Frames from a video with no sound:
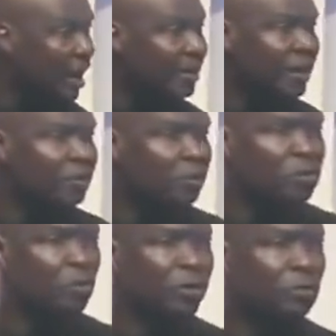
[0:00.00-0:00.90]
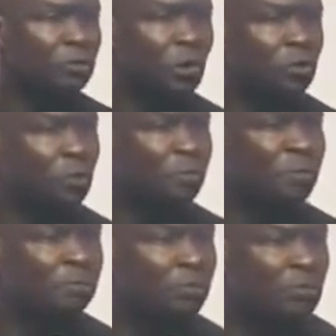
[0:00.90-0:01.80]
and yet he was going to talk to
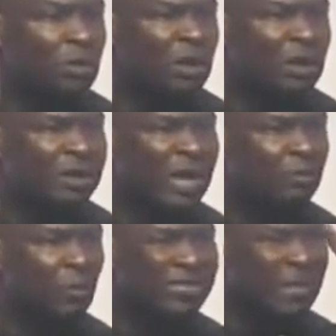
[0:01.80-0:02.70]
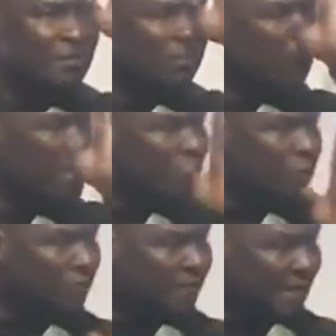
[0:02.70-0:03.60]
people. That was a moment
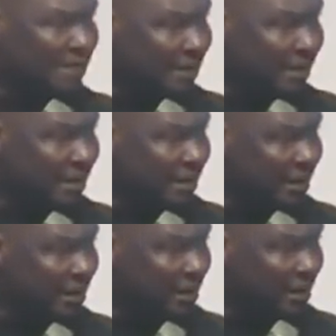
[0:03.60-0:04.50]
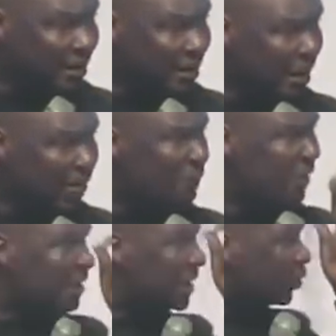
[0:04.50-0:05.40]
of destiny. If he